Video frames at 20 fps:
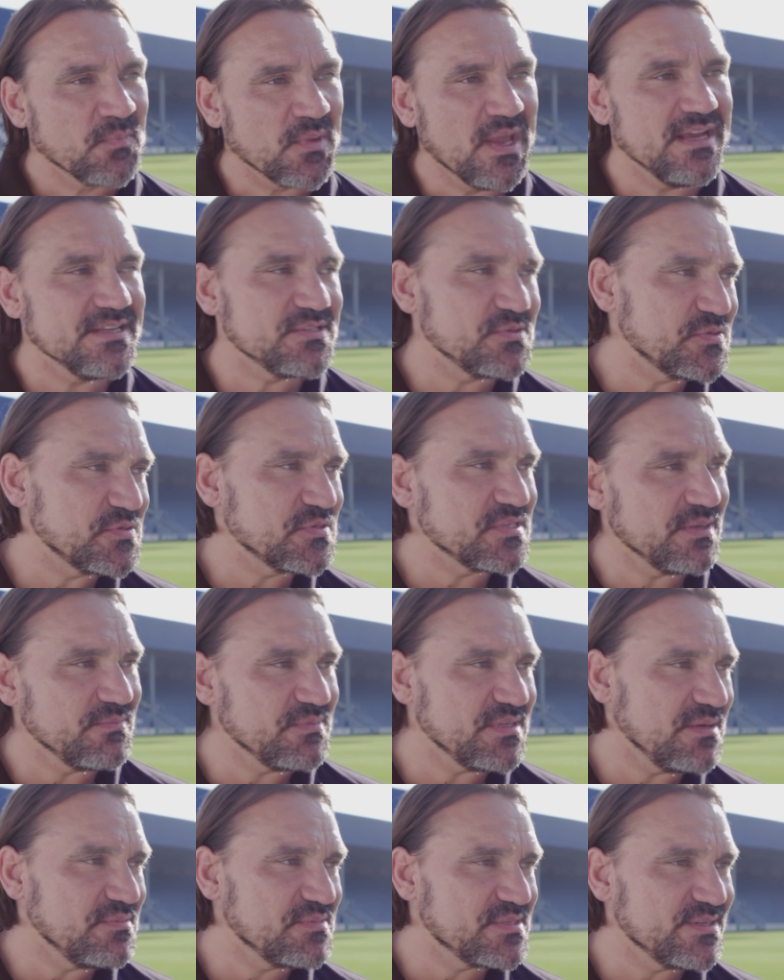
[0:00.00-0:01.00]
there's also
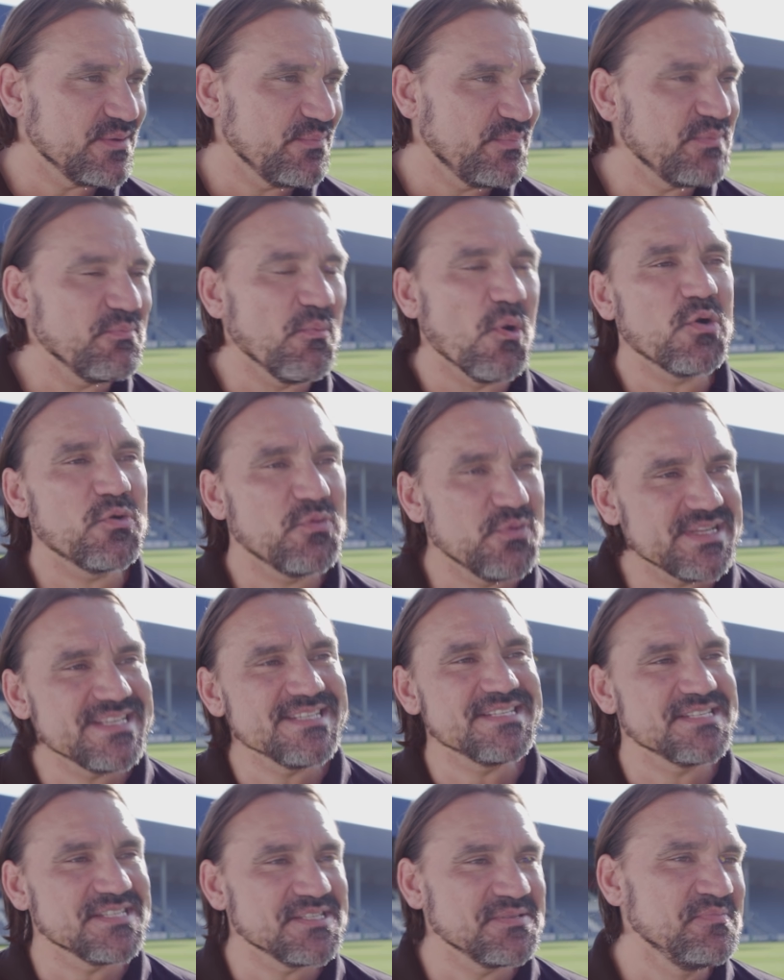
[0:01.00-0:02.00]
sometimes a bit more
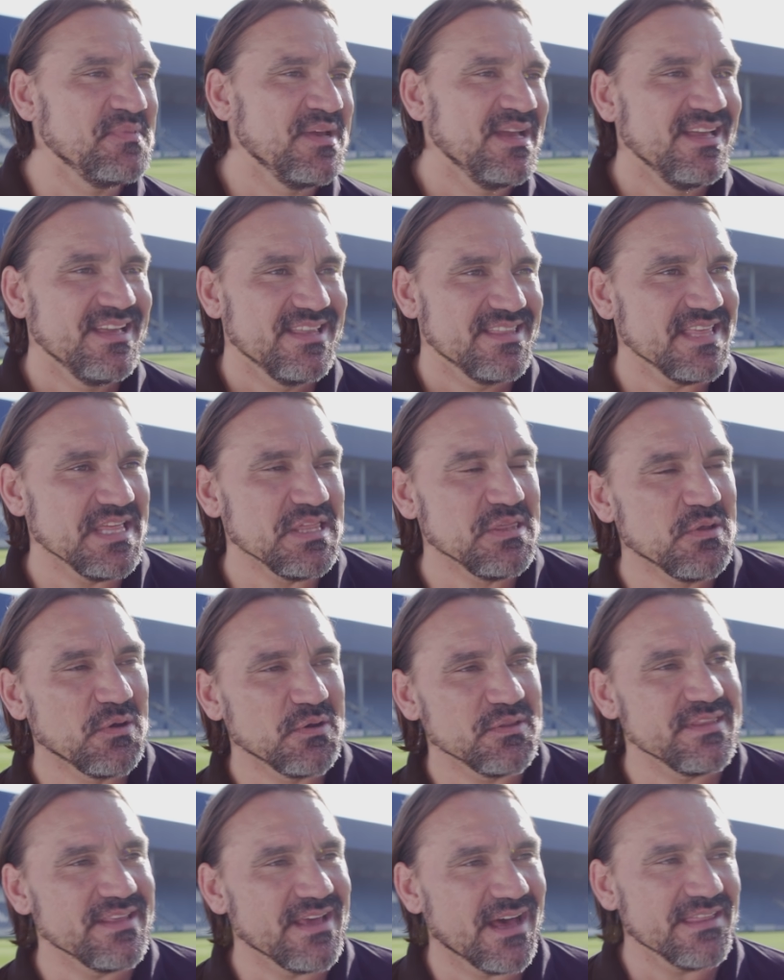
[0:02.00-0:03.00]
criticism than
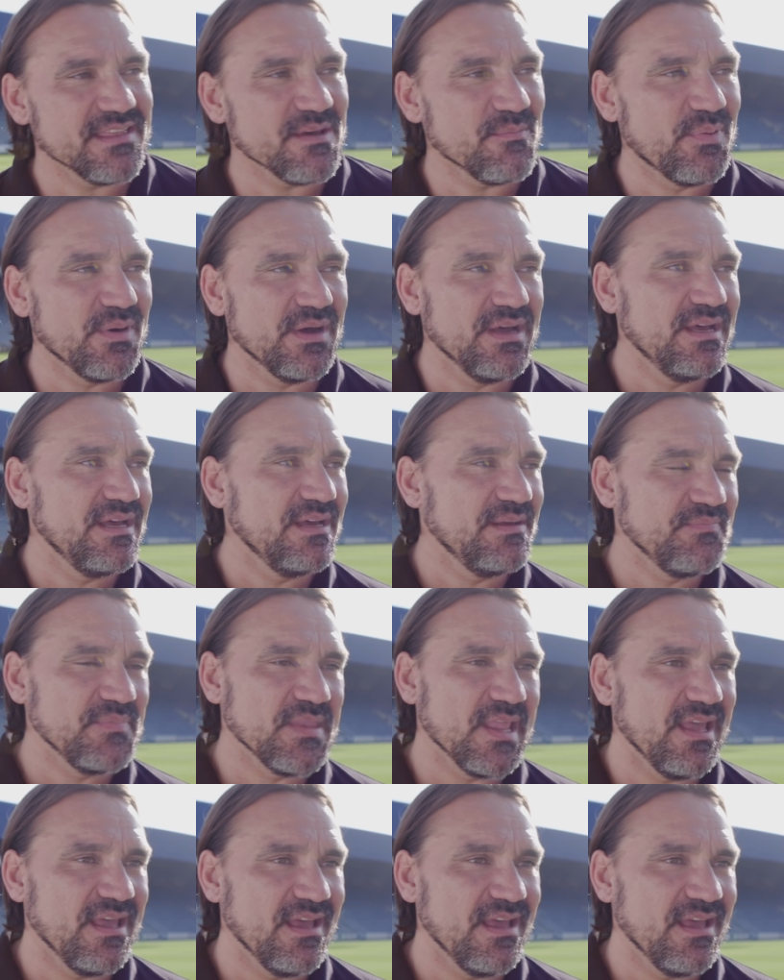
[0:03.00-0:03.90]
on the other um,